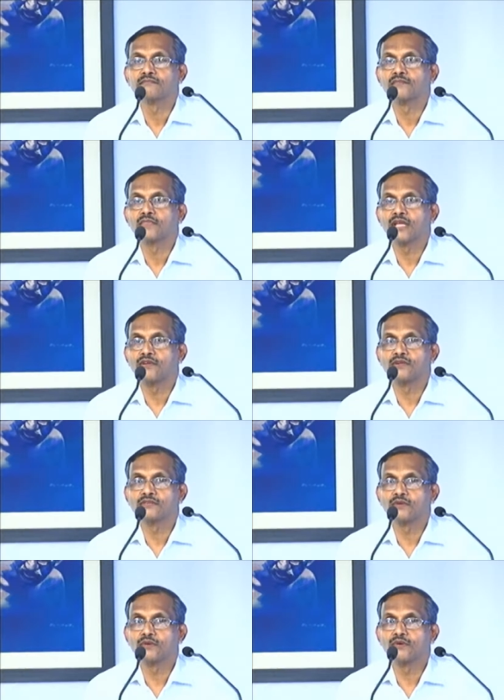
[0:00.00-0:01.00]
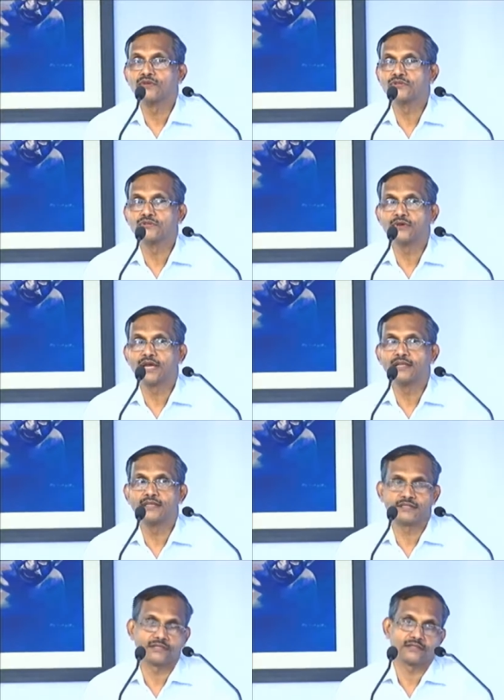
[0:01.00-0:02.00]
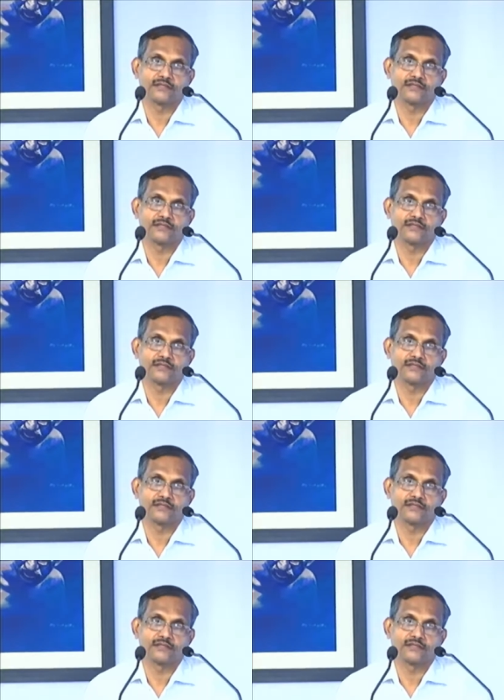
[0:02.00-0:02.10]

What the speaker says: That was the core issue highlighted.